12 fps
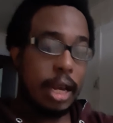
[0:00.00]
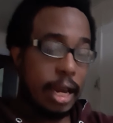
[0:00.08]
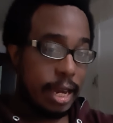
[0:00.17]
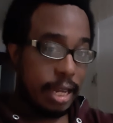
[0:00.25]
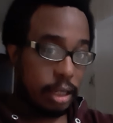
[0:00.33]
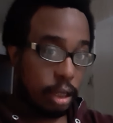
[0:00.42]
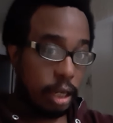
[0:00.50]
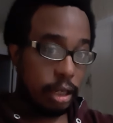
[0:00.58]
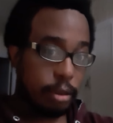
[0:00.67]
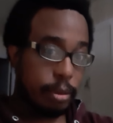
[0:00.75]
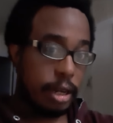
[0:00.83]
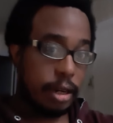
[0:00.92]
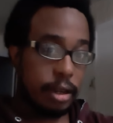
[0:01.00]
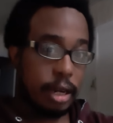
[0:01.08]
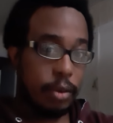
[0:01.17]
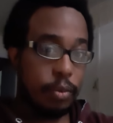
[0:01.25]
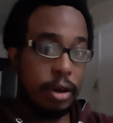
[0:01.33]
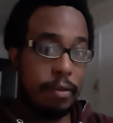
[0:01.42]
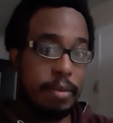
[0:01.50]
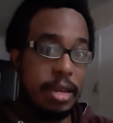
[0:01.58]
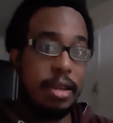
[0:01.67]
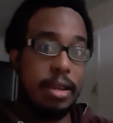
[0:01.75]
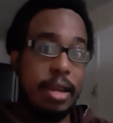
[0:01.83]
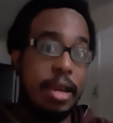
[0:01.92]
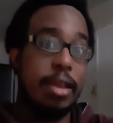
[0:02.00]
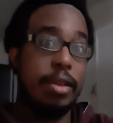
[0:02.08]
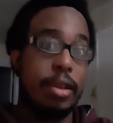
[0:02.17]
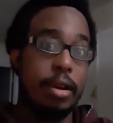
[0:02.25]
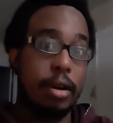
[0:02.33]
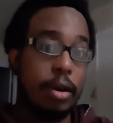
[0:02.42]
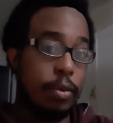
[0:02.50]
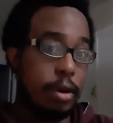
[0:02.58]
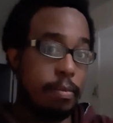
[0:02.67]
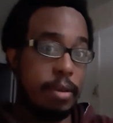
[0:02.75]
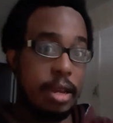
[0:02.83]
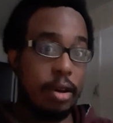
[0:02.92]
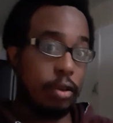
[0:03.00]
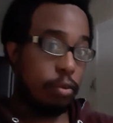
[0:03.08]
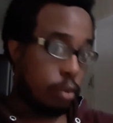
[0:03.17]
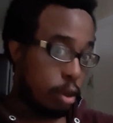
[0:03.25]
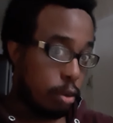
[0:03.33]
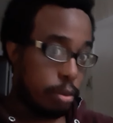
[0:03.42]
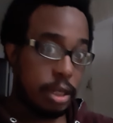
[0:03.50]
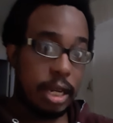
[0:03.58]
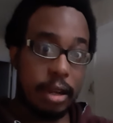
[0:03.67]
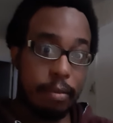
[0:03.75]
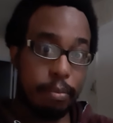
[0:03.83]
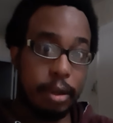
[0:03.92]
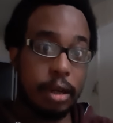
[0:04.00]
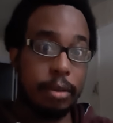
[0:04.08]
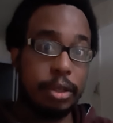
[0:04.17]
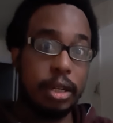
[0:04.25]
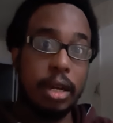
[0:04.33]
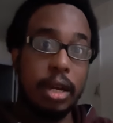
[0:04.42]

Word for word: I hate talking about it. I want to be in there. I want to be on the ropes, taking bumps,